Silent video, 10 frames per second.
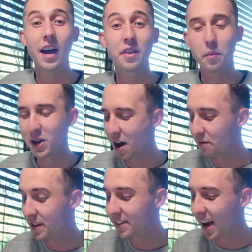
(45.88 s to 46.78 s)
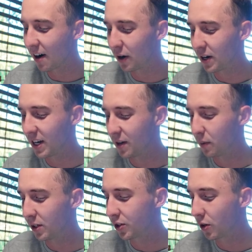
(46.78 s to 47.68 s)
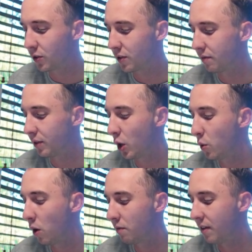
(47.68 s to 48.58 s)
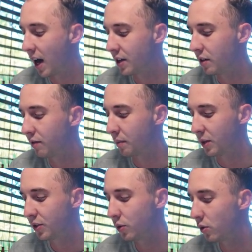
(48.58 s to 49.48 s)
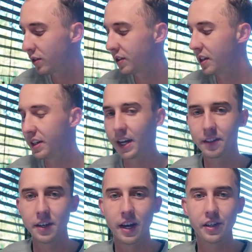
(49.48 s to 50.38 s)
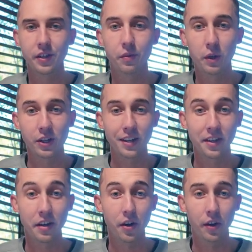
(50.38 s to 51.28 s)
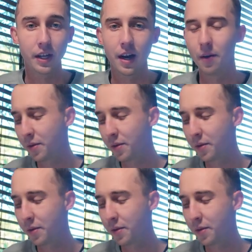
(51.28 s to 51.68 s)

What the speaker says: And then we have this arrow here, which shows the flow of value from the source to the destination, which I said earlier.